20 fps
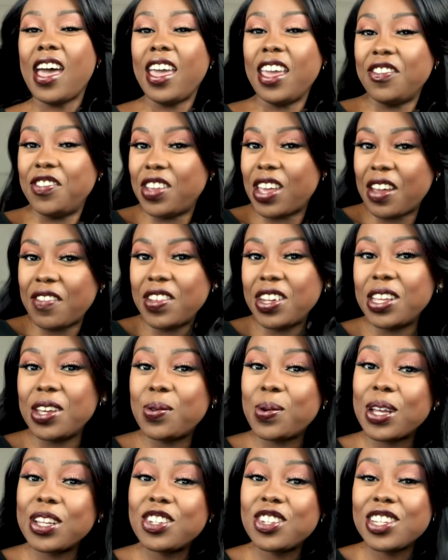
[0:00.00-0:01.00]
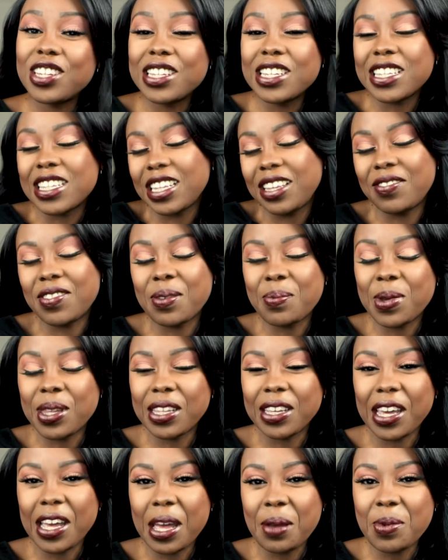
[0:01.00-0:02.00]
If you have any questions, leave them in
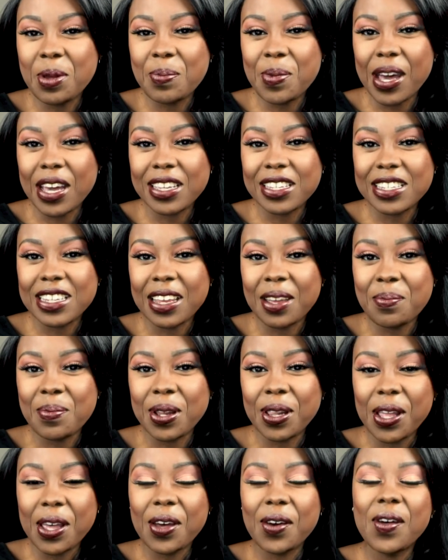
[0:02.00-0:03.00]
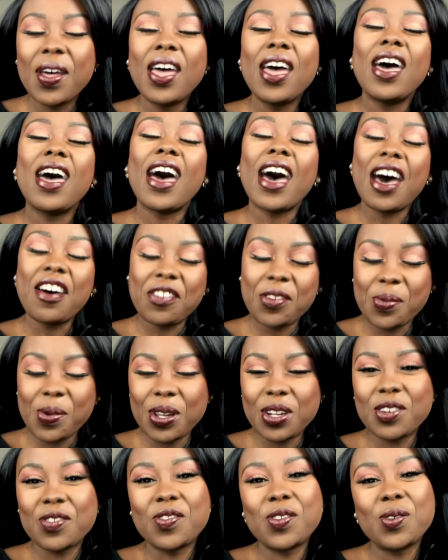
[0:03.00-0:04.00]
the comment box down below. Have a
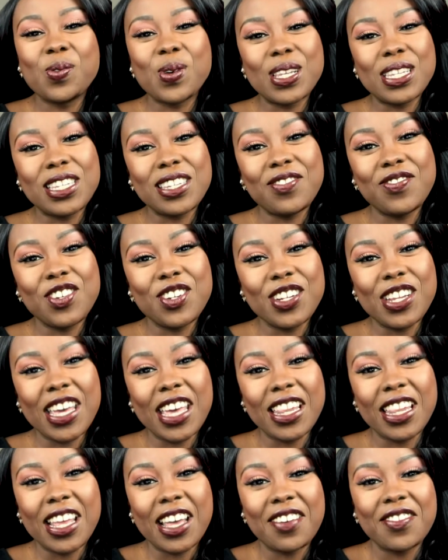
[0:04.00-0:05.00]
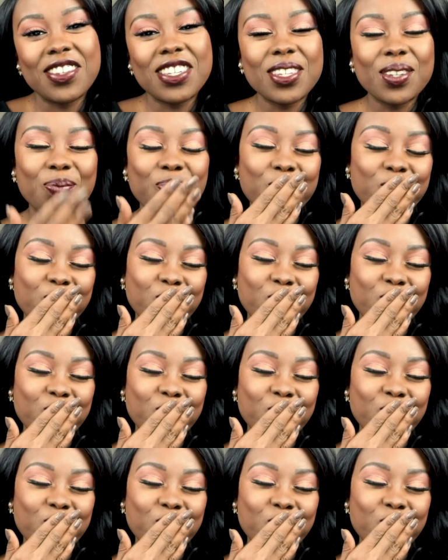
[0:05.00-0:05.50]
wonderful rest of your day, loves.